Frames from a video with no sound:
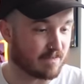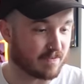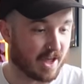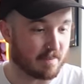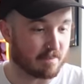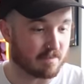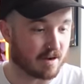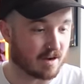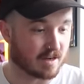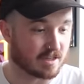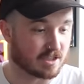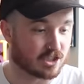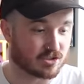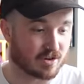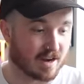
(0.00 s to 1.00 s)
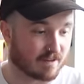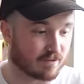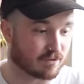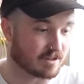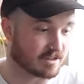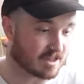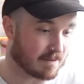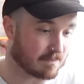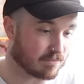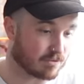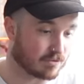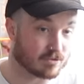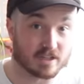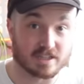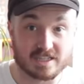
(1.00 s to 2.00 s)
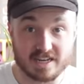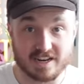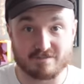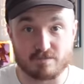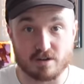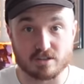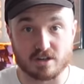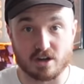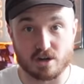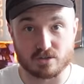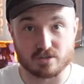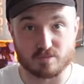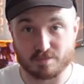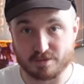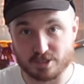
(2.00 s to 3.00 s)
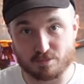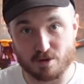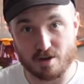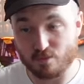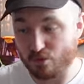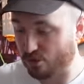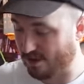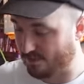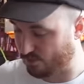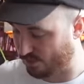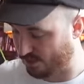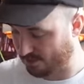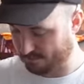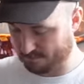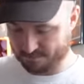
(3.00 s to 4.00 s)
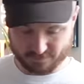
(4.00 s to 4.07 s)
than my Trek, for example, that didn't have mudguards, would be spraying water everywhere.